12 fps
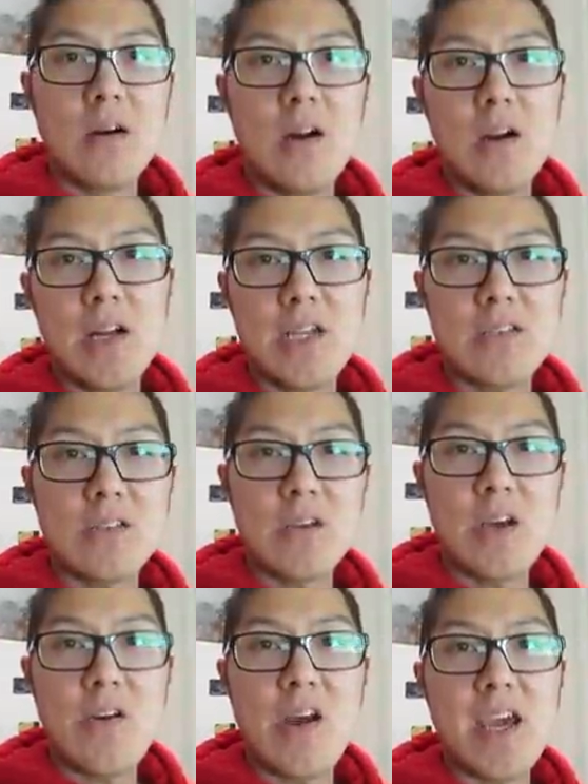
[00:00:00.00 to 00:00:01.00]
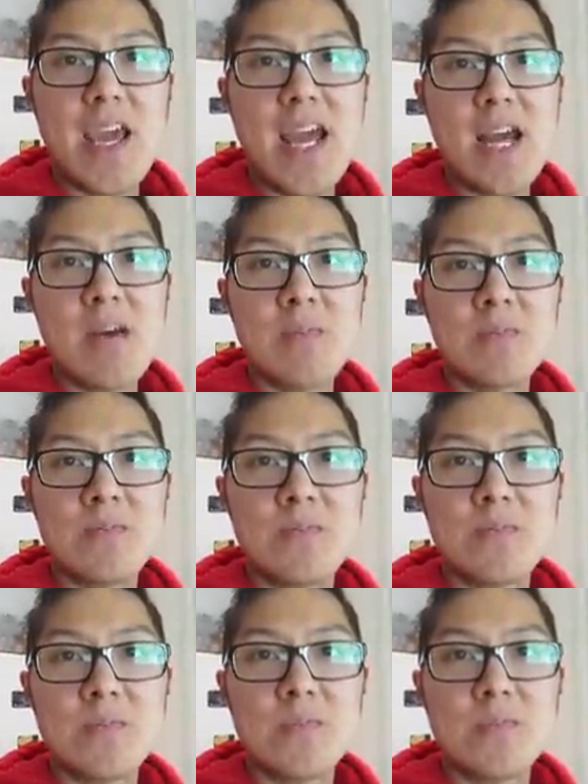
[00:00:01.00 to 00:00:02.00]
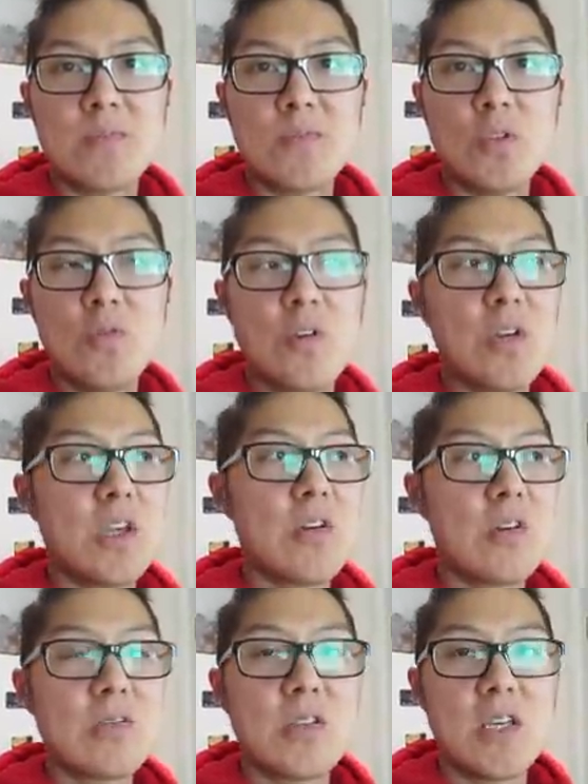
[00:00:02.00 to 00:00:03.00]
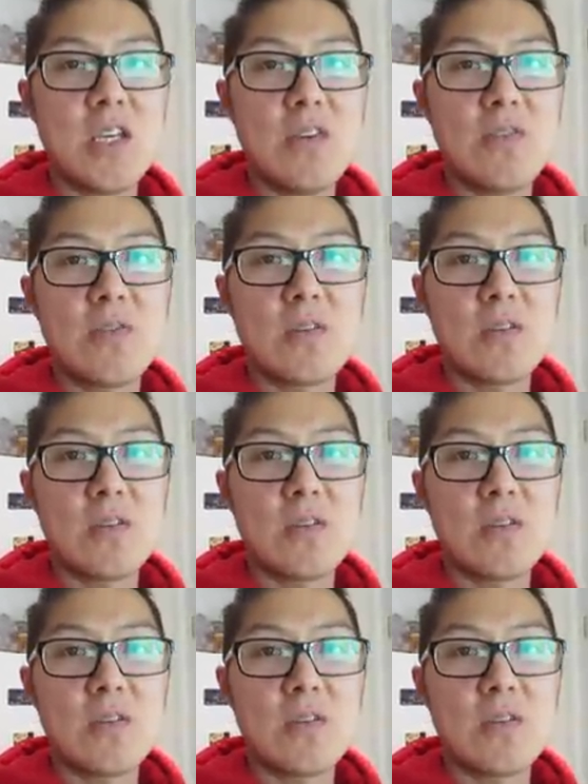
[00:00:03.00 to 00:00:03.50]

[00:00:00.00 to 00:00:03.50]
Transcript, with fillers: Alright, so here I am, Lunar New Year's Eve.